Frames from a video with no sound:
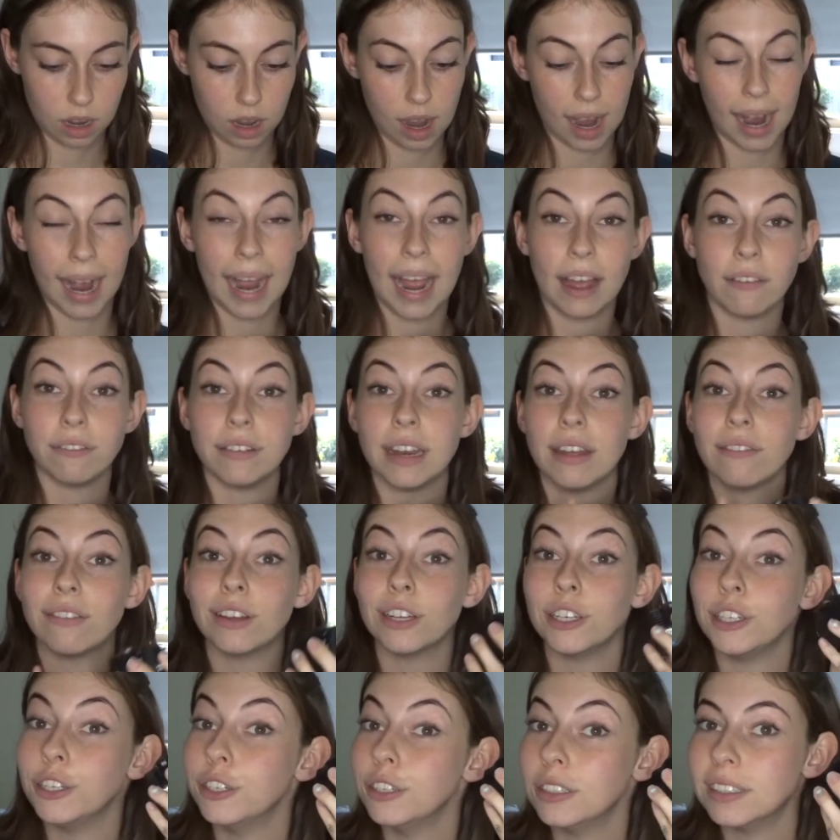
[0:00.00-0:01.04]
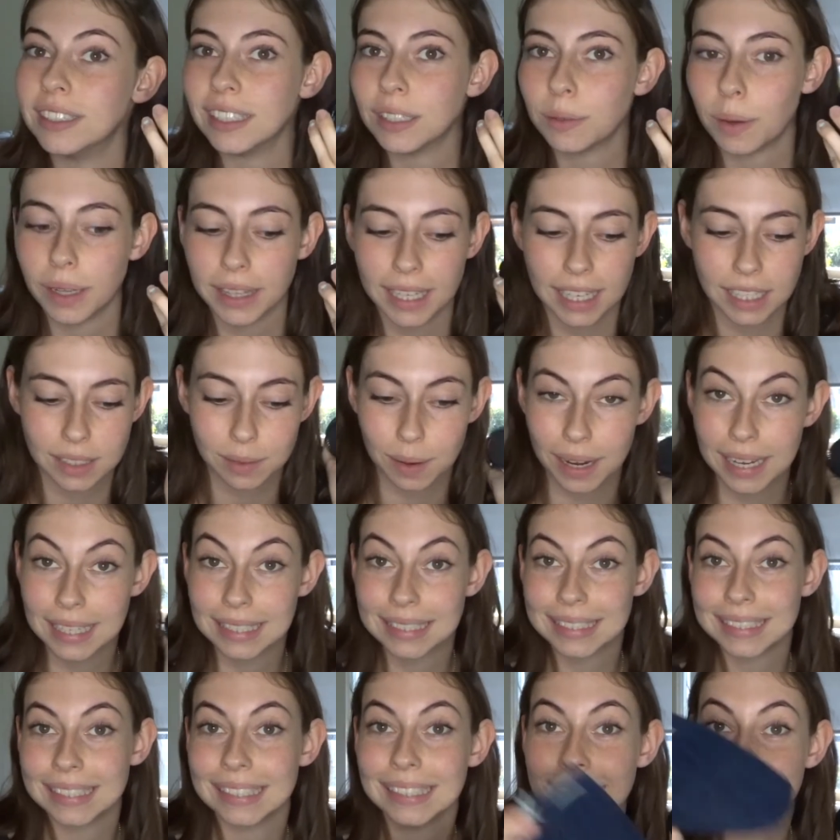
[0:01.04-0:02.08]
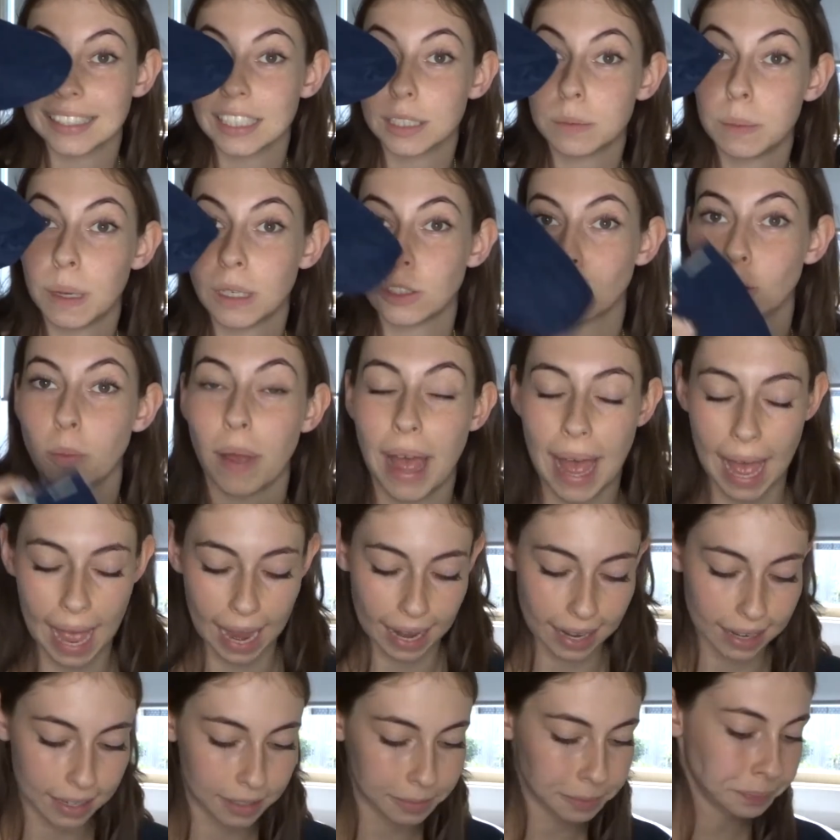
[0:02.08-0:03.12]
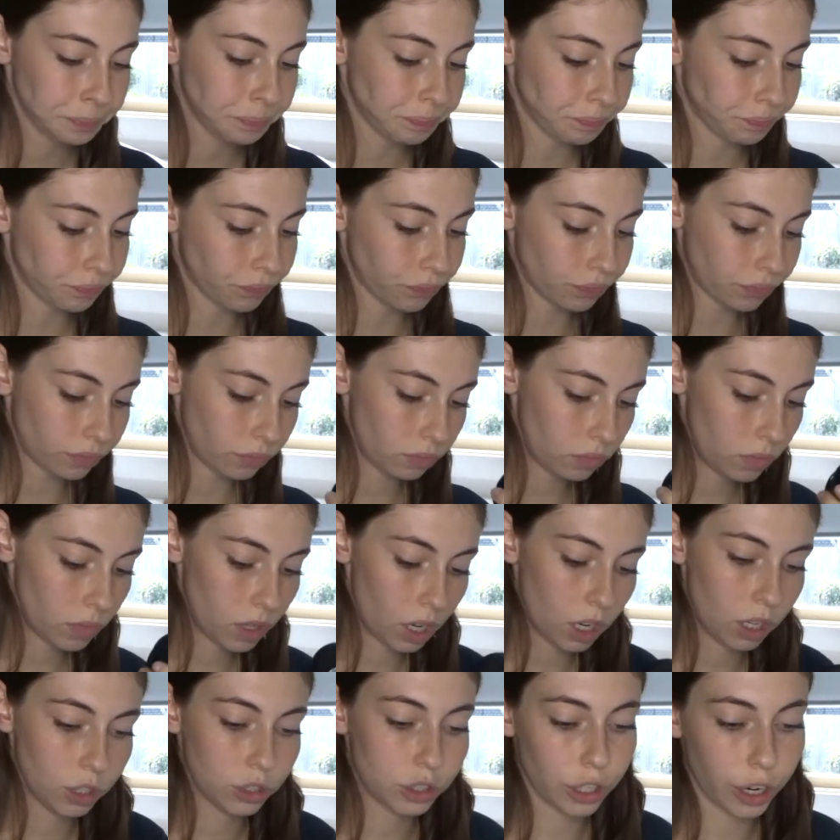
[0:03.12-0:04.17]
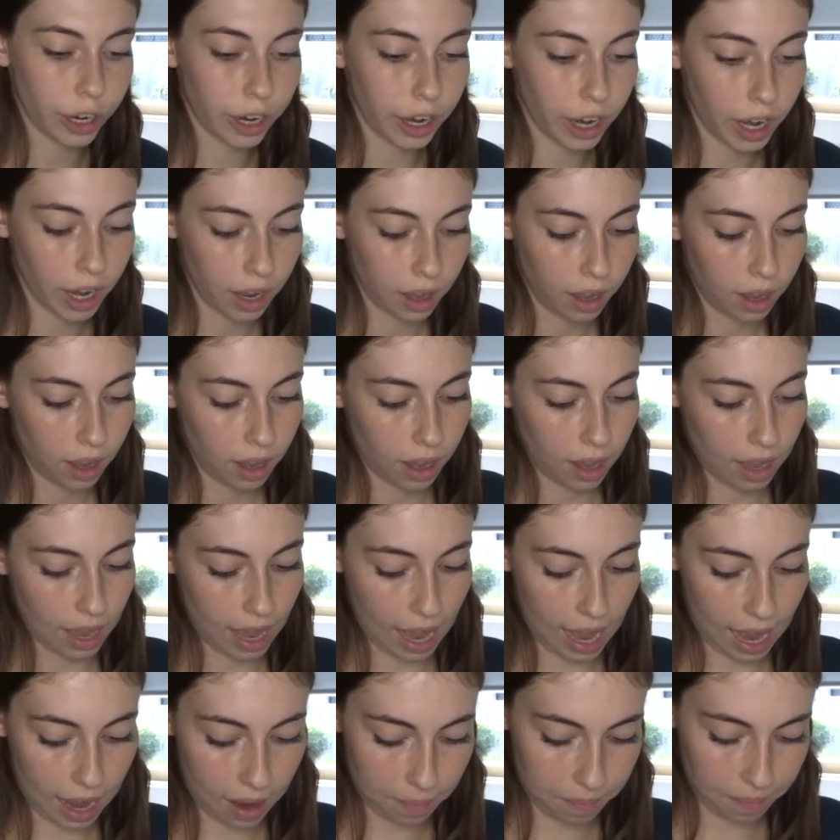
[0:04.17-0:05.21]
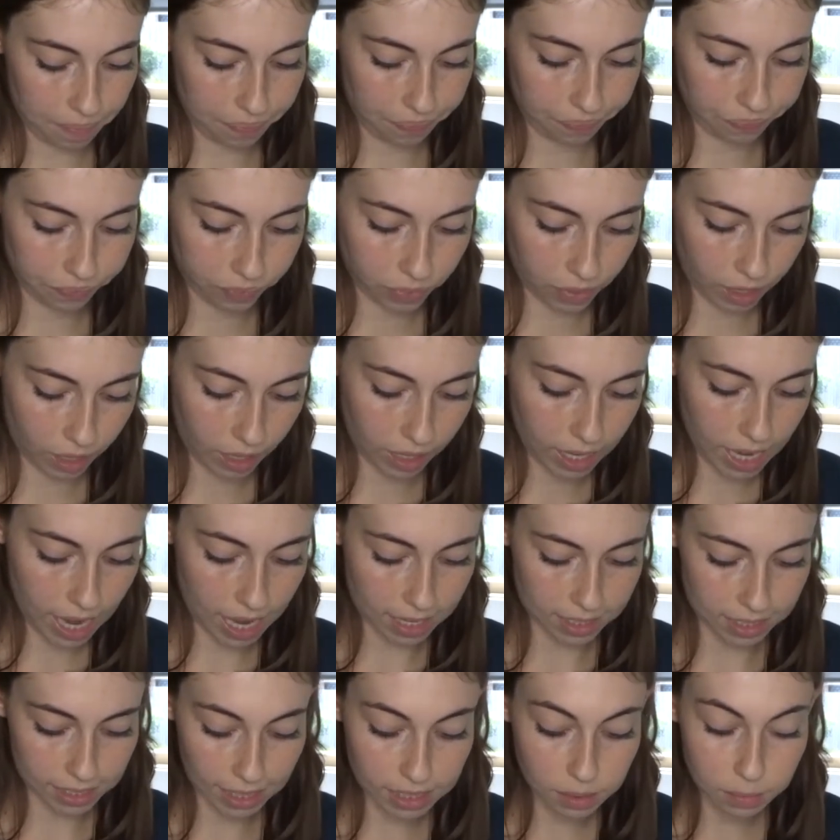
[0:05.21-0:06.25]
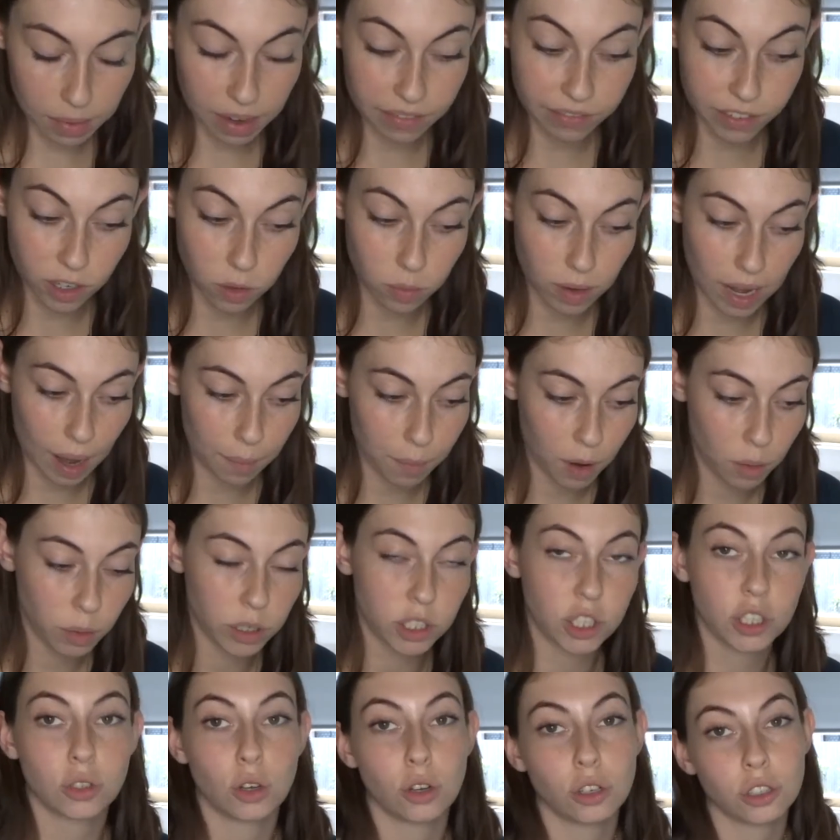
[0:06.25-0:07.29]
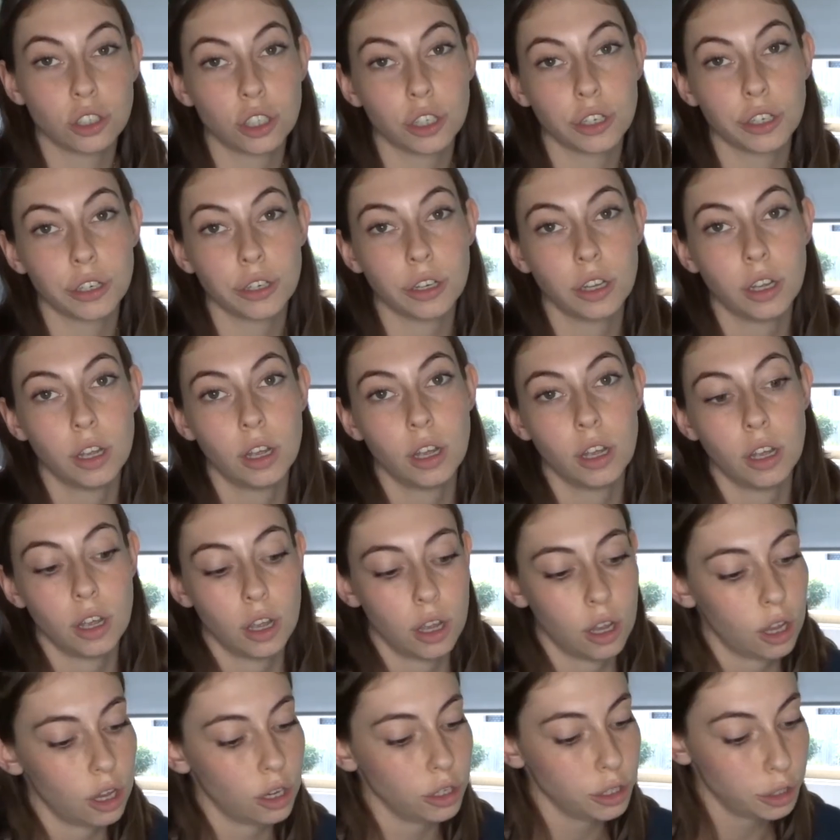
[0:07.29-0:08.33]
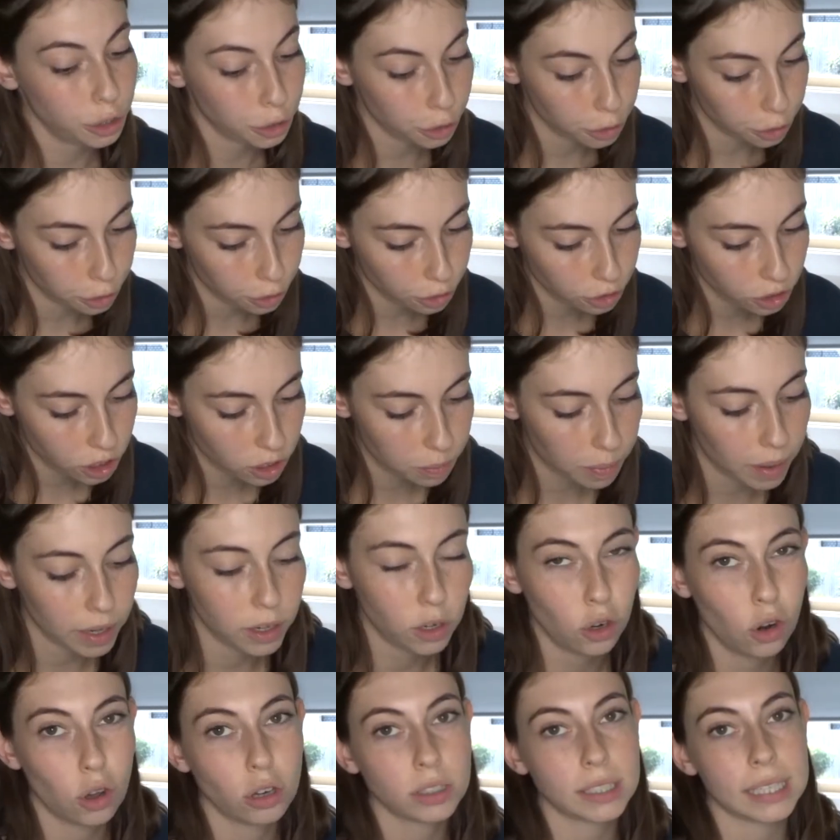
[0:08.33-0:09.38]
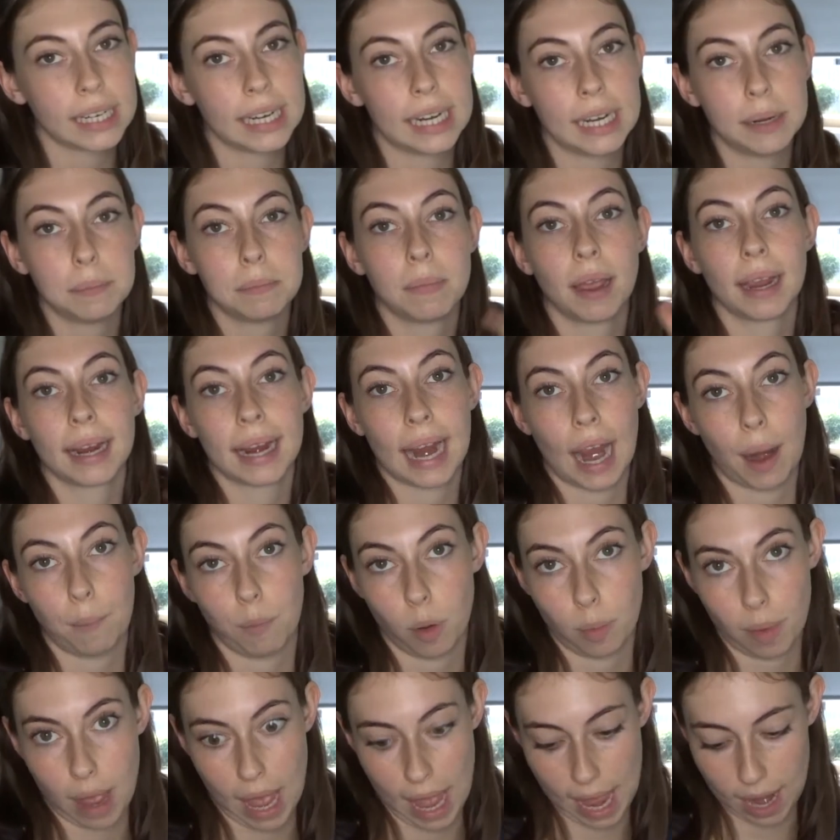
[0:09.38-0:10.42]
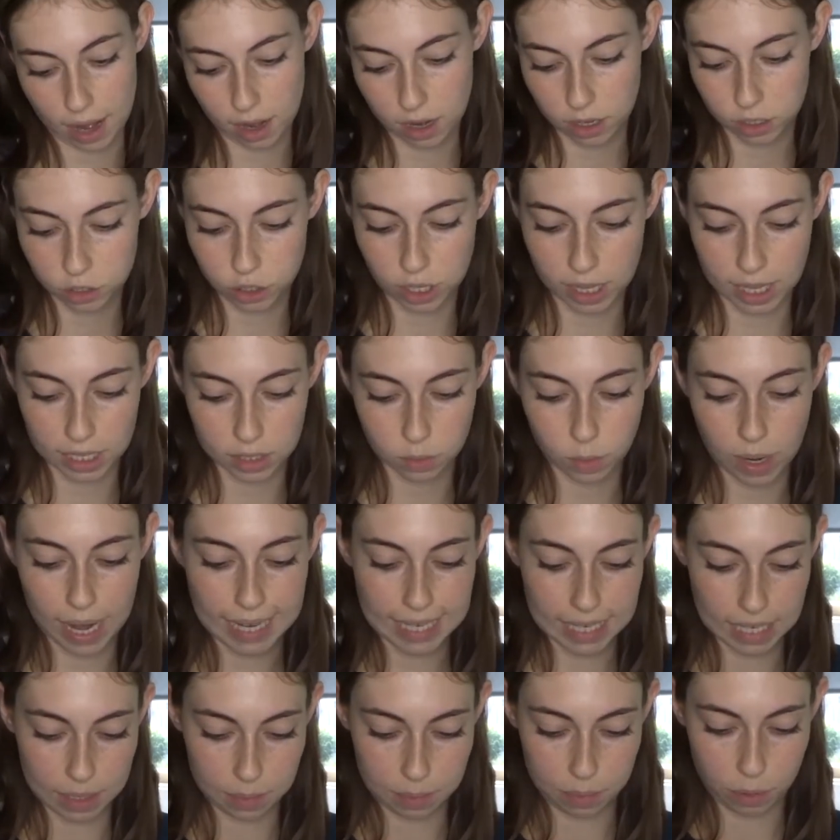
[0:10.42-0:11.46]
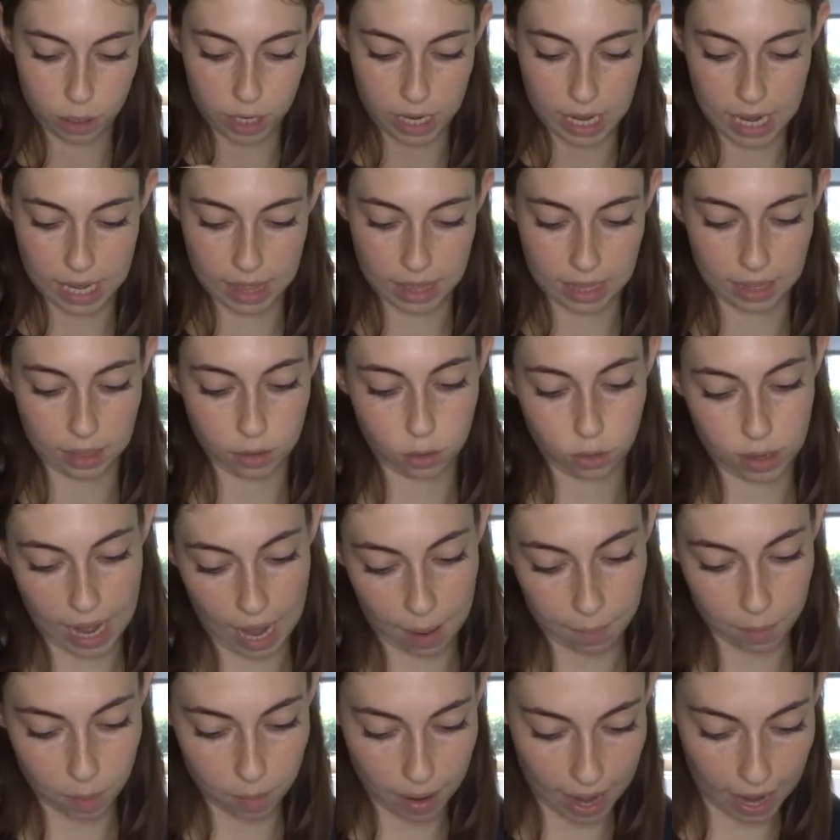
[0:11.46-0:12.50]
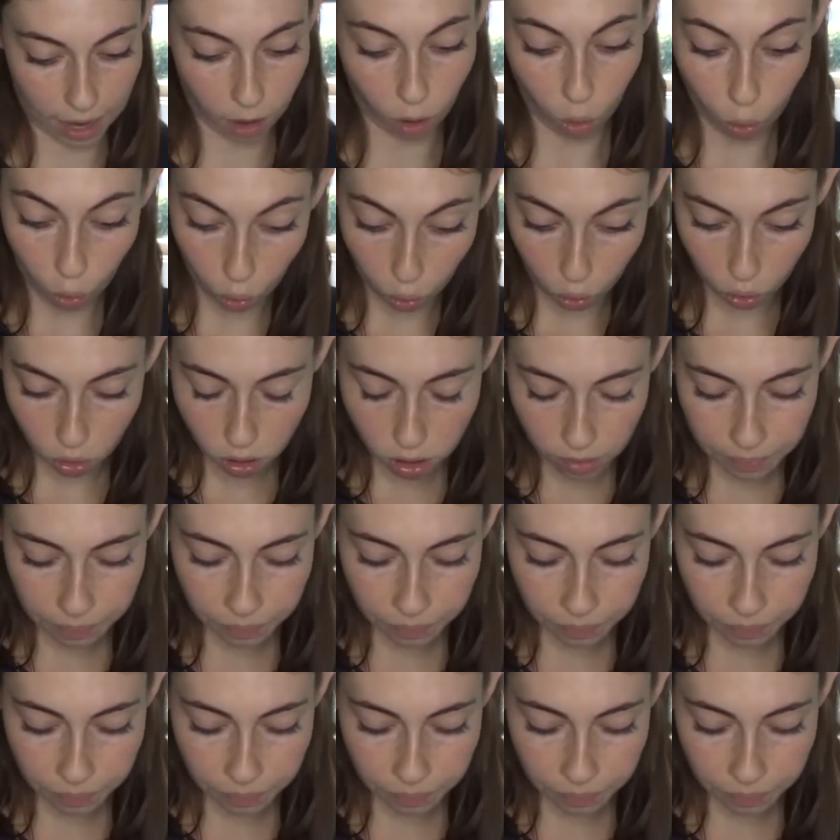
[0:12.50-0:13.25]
I have never used this one, that's why it's still in a special bag. So yeah, so that's my film camera, which is also used but not in my camera bag, so that's why I didn't put it in the little camera bag haul.